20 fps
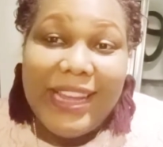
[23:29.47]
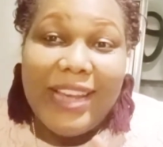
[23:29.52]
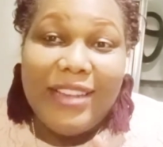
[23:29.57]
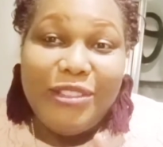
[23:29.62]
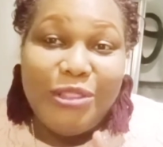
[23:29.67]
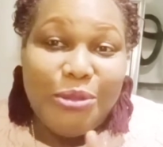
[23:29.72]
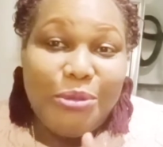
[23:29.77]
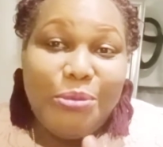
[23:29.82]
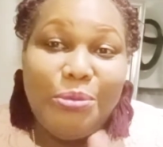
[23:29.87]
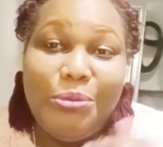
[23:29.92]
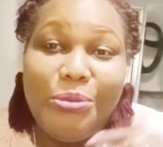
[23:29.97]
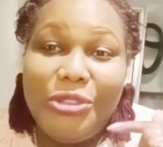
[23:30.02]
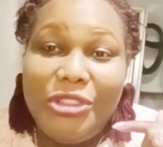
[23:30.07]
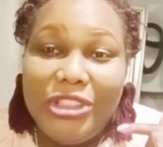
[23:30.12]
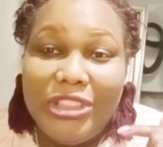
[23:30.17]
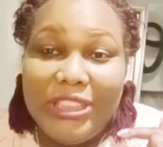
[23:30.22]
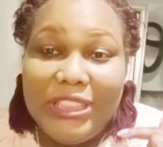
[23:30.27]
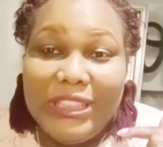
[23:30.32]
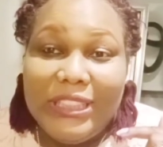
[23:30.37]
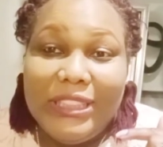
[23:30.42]
That's who
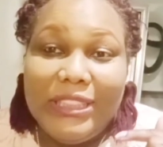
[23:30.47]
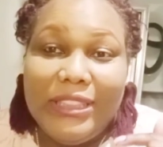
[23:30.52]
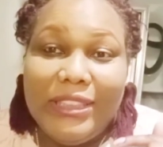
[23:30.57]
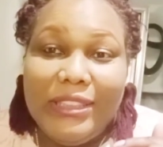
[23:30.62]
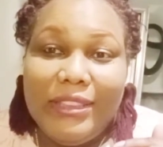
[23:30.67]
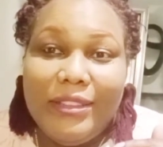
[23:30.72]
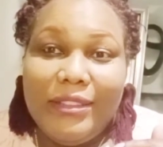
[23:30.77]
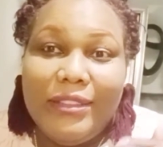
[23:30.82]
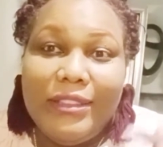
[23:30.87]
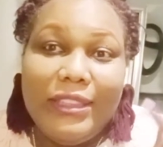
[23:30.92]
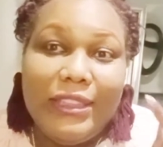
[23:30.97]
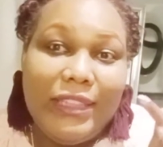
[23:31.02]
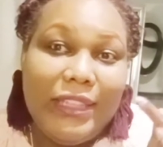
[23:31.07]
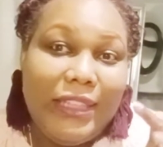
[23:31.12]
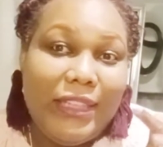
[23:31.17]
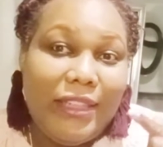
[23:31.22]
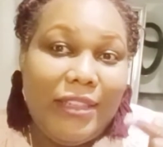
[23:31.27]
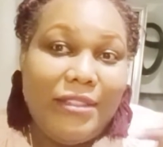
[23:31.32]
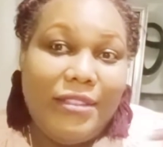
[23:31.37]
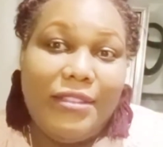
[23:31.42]
she
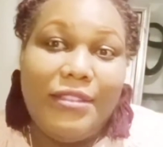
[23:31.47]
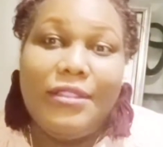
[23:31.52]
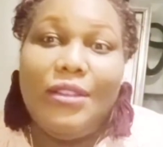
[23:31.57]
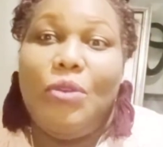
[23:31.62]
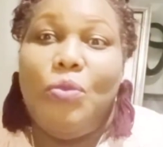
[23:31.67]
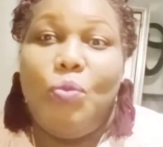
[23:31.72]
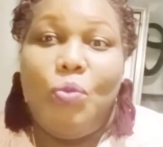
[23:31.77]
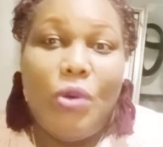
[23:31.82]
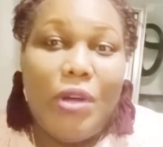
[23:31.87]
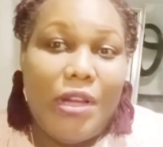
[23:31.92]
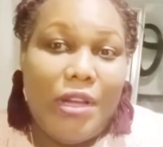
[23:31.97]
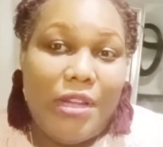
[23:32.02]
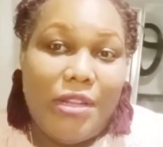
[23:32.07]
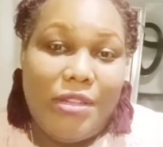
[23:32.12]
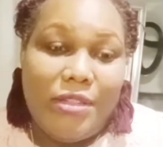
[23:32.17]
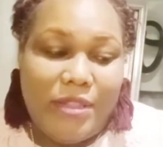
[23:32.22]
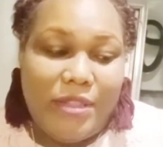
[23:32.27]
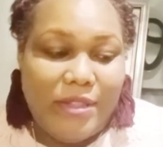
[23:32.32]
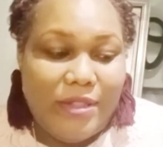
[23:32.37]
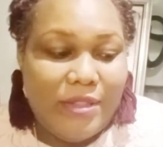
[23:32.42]

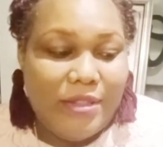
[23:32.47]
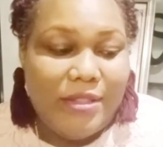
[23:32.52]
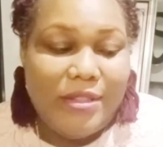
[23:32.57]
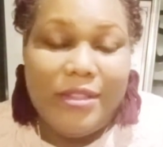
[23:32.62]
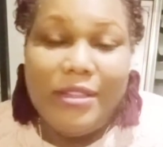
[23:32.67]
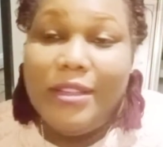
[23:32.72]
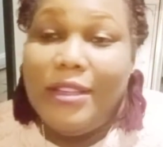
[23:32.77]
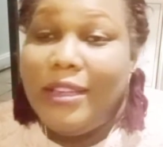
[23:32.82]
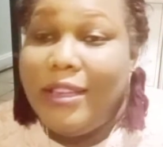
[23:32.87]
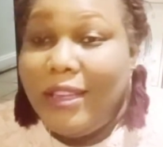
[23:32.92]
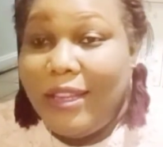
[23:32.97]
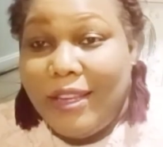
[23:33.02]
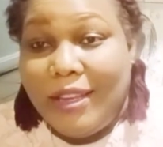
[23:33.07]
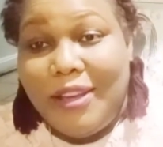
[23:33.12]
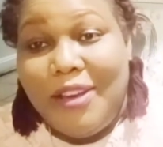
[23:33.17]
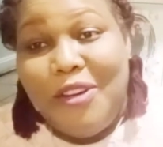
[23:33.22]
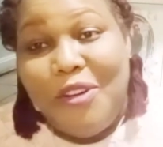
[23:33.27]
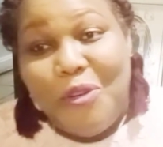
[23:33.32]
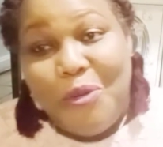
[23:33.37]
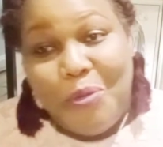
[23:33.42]
was.
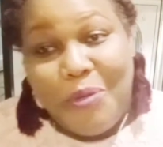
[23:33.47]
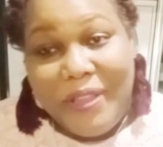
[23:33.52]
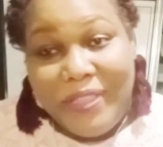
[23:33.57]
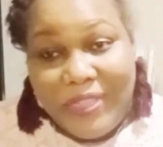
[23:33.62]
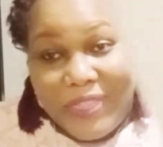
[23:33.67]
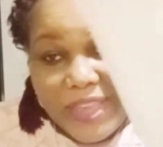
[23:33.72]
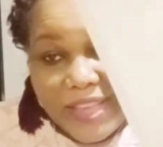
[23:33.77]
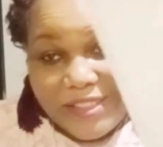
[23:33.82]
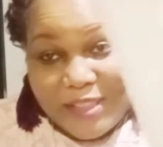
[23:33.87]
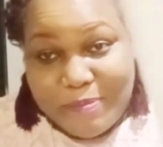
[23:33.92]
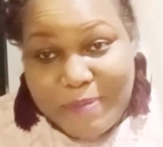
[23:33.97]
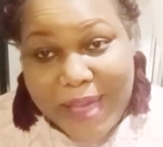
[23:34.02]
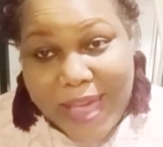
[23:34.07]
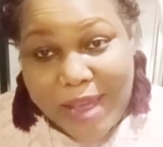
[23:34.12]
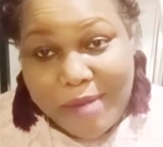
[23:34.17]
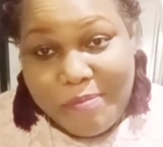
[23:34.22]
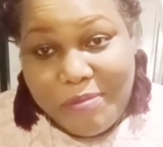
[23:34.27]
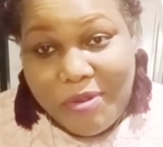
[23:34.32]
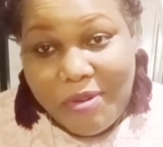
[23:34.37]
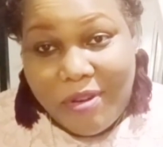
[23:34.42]
With this
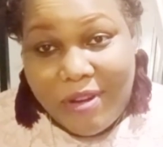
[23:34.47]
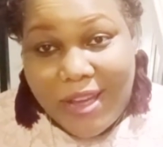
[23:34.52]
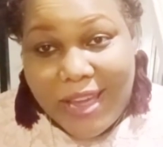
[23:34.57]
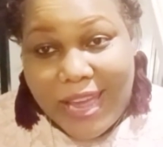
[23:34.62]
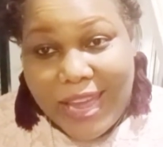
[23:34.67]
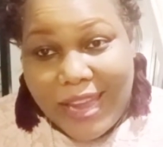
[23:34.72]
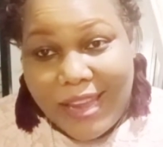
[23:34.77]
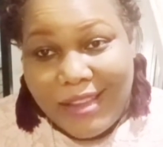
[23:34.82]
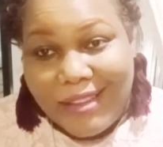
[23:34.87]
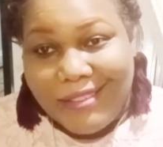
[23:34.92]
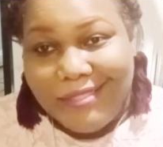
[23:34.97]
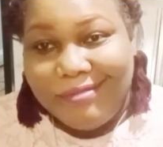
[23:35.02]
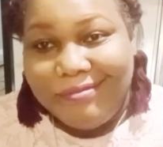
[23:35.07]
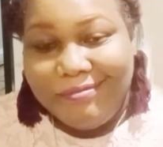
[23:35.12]
bad boy,